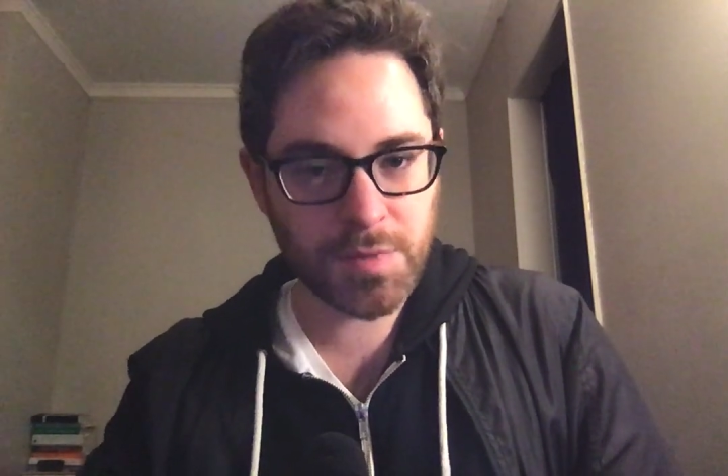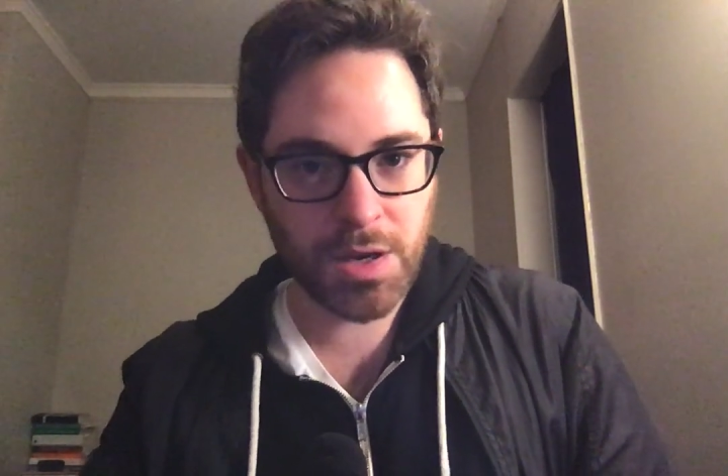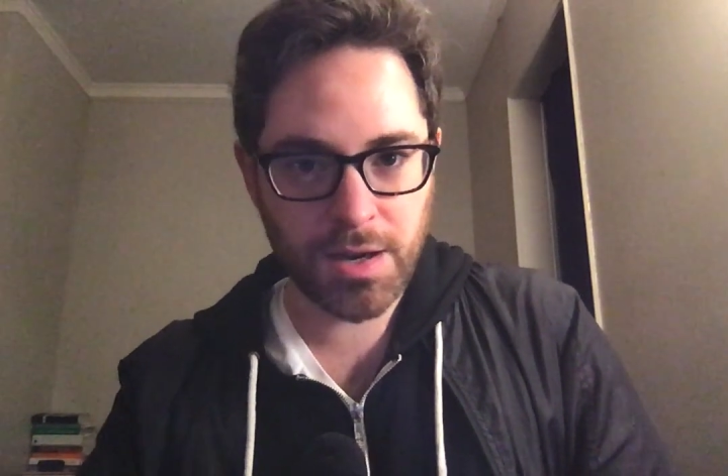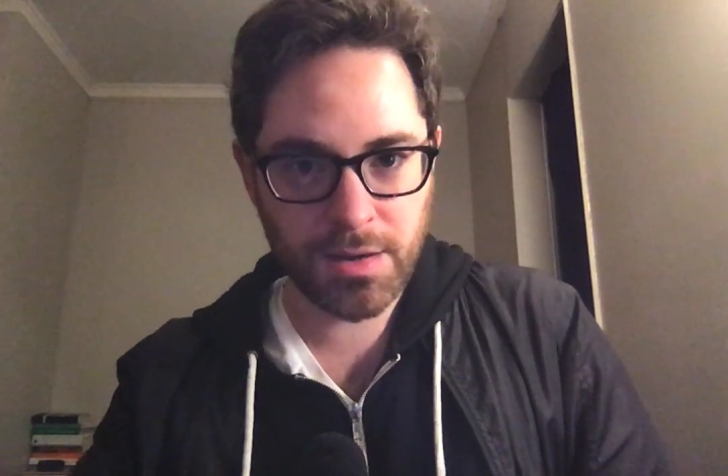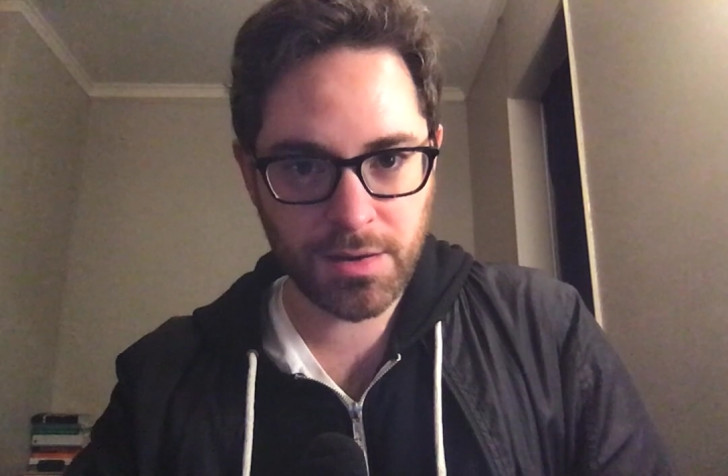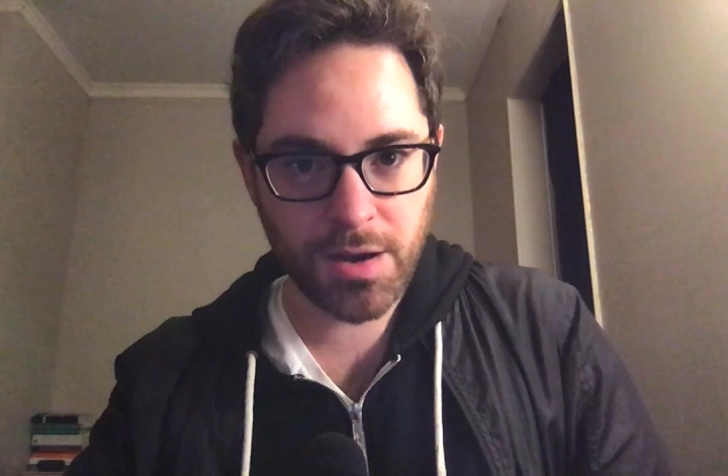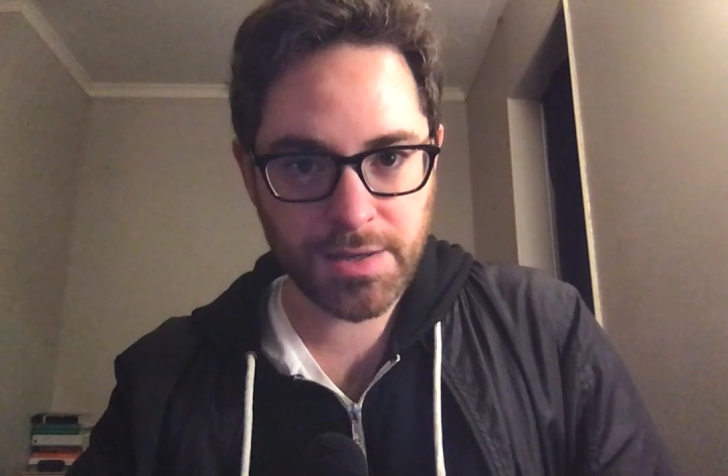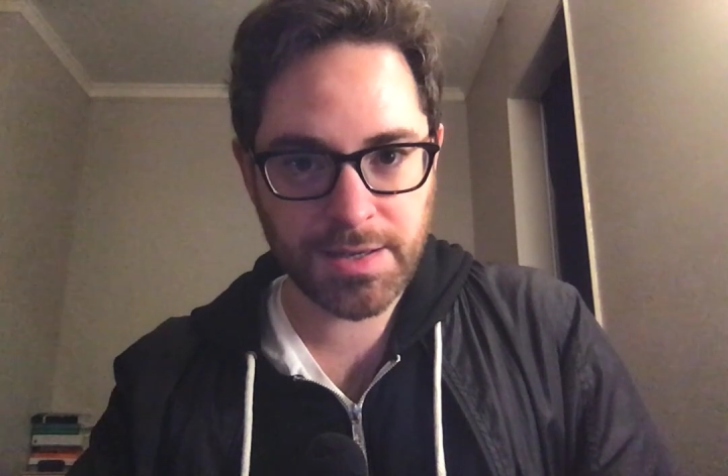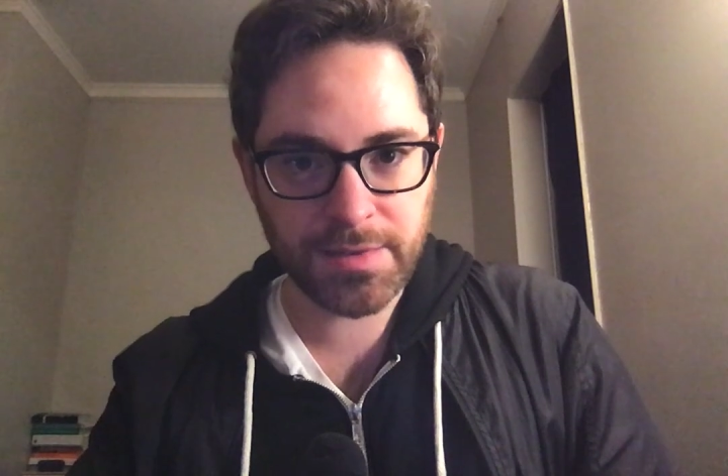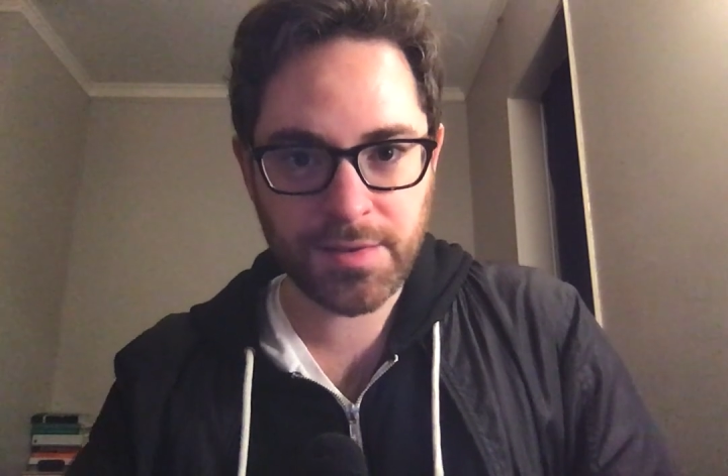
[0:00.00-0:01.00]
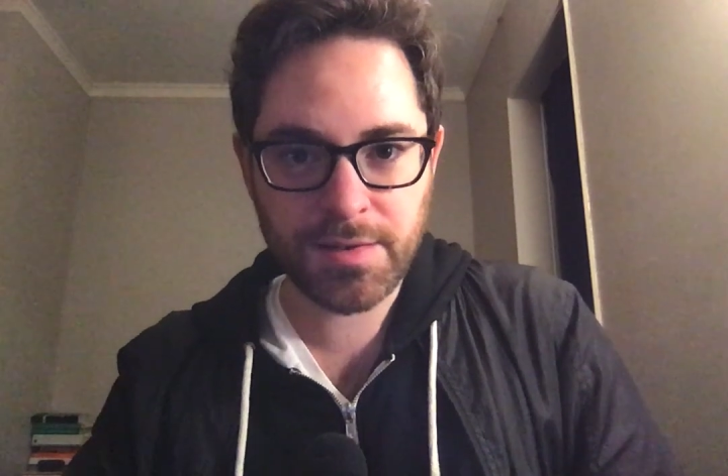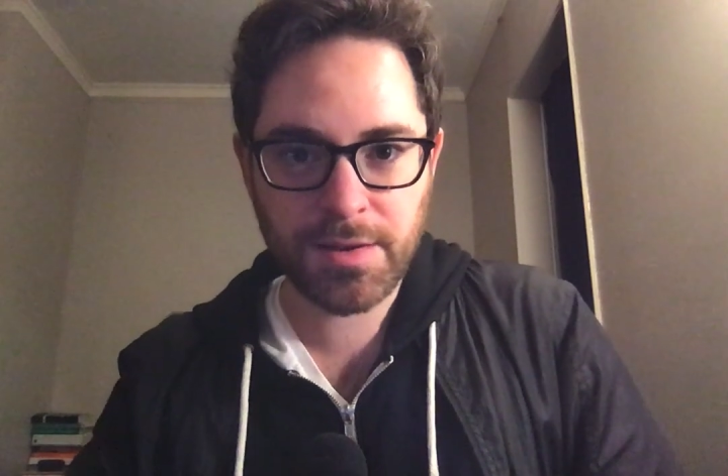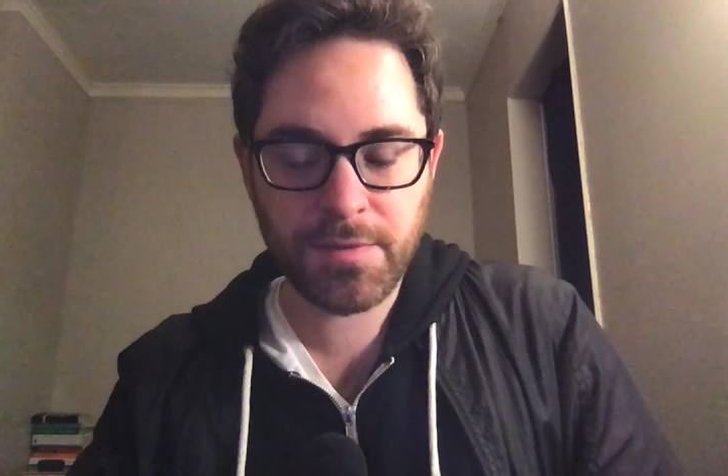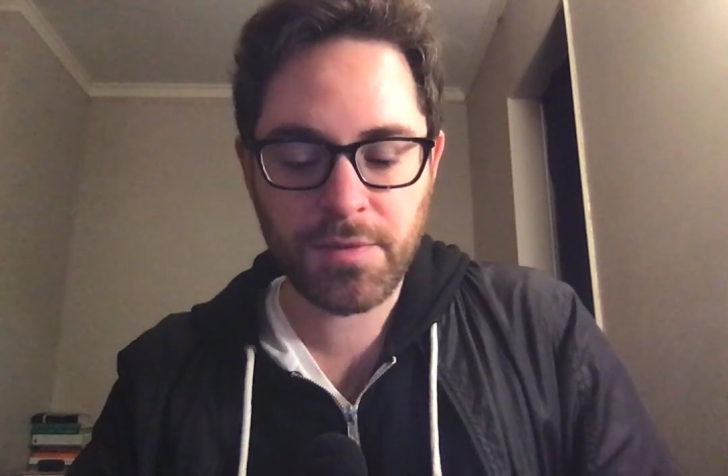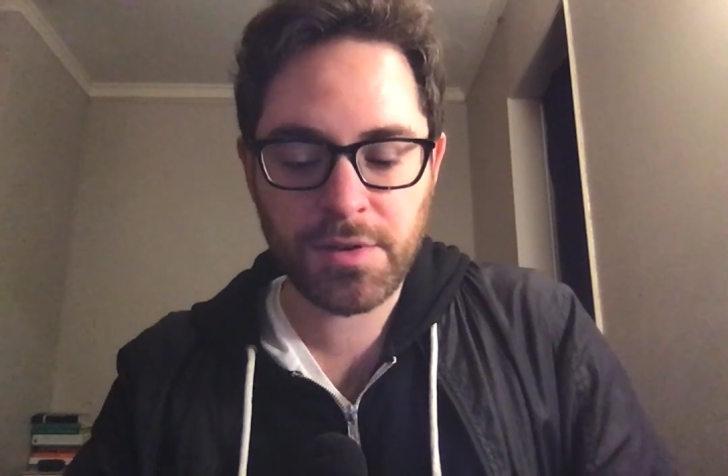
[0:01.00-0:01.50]
uh, context, as
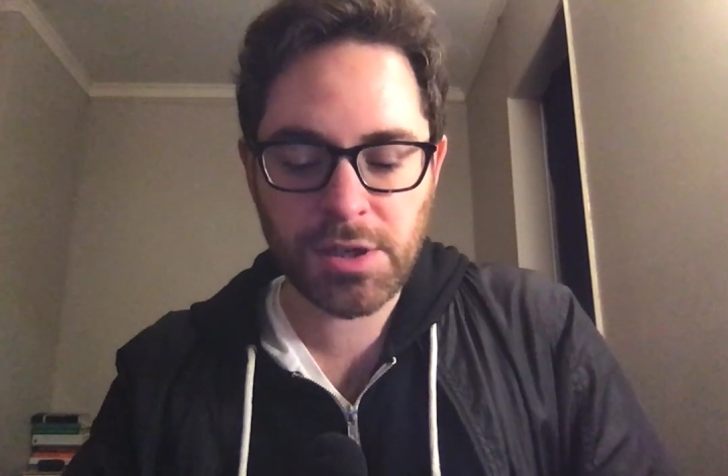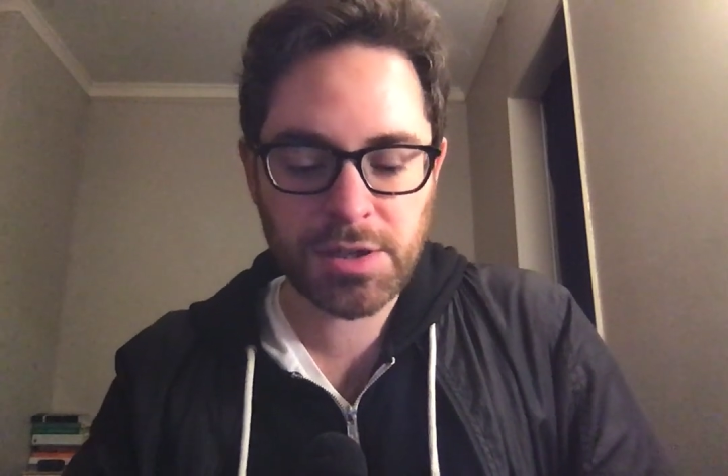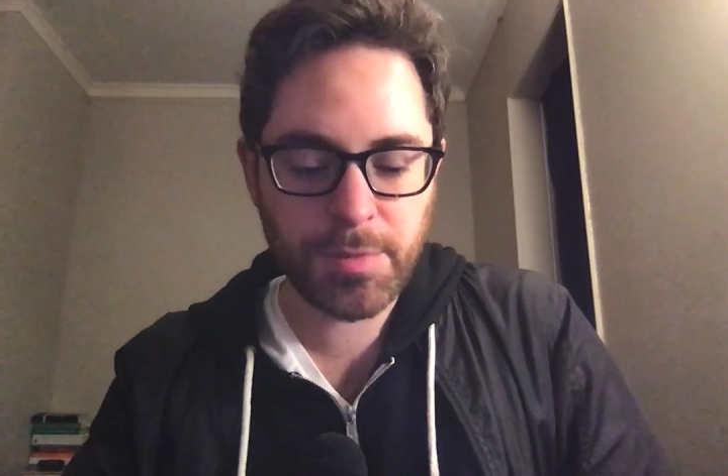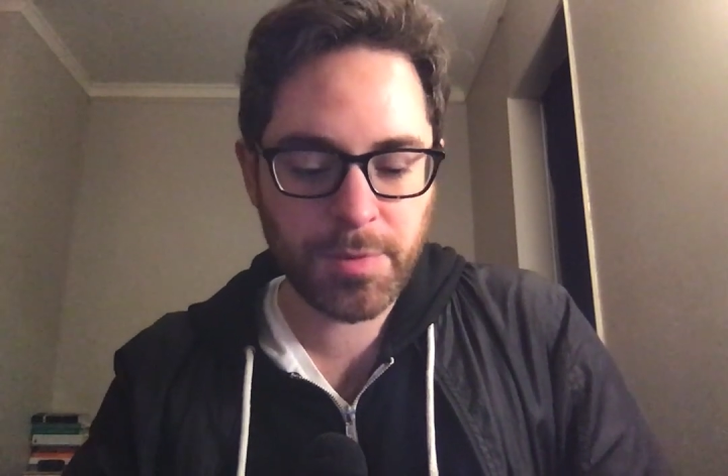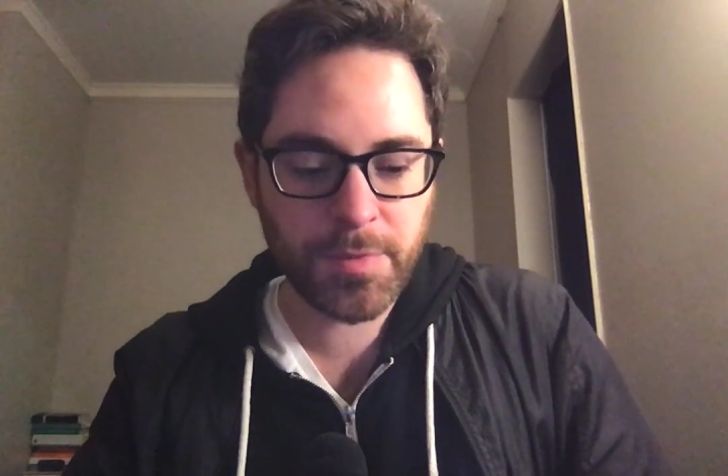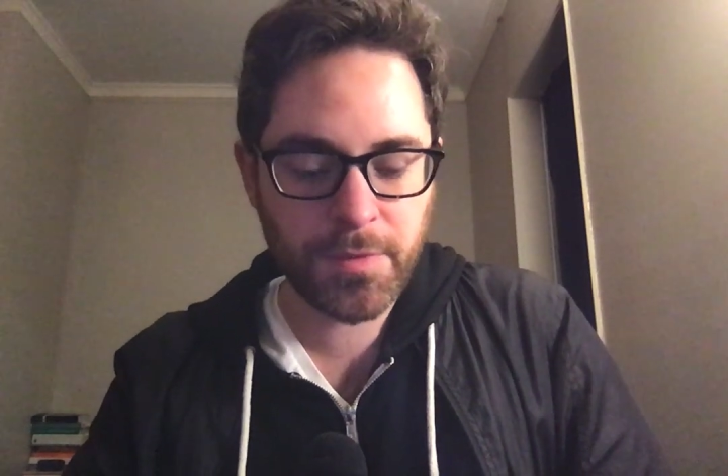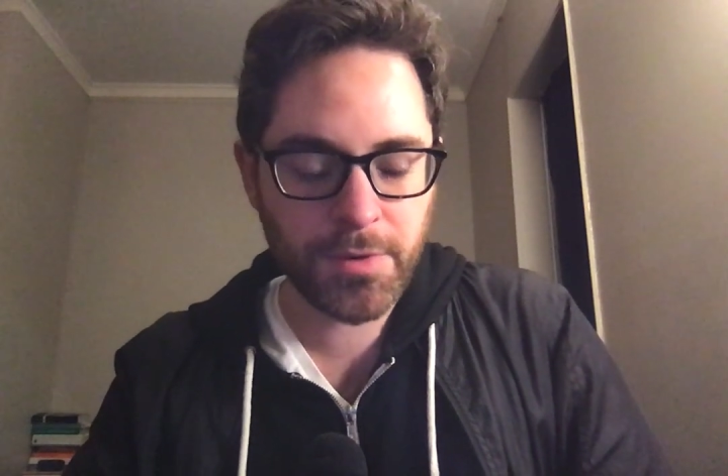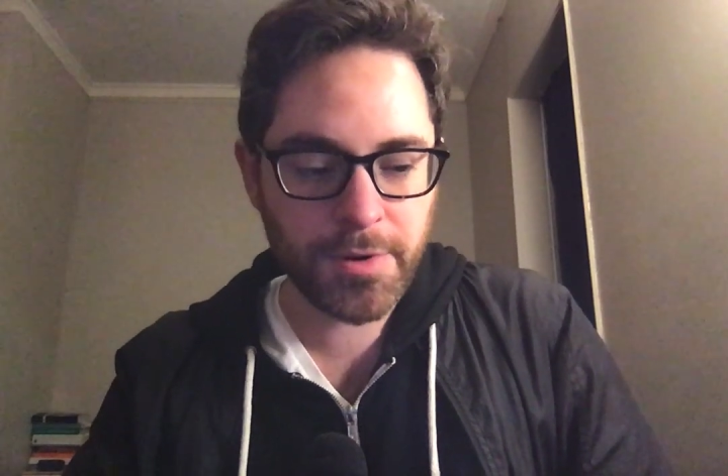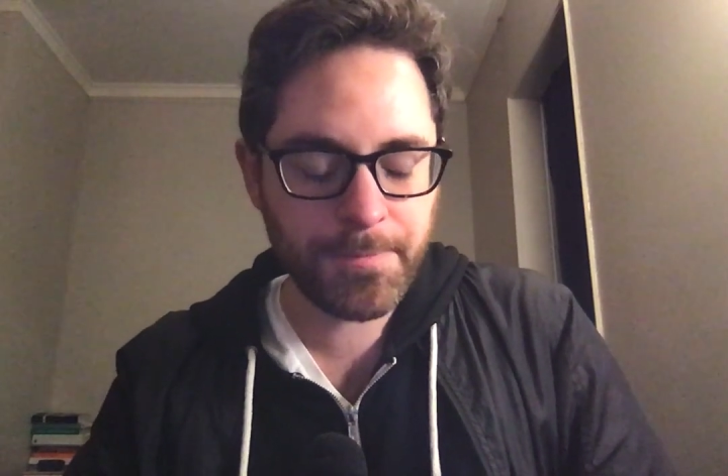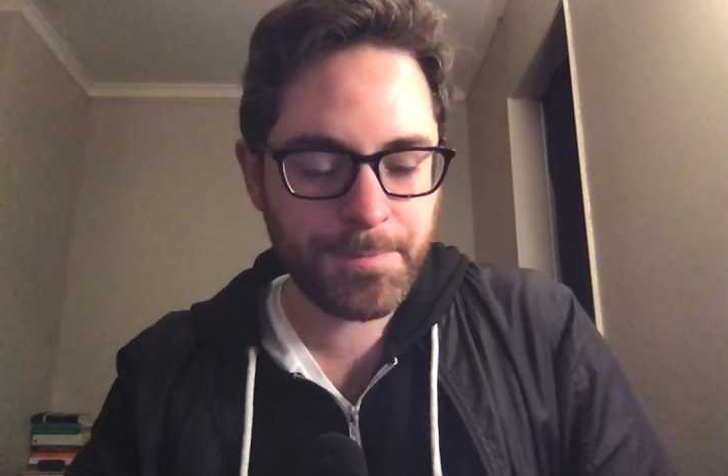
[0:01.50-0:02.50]
I've talked about before.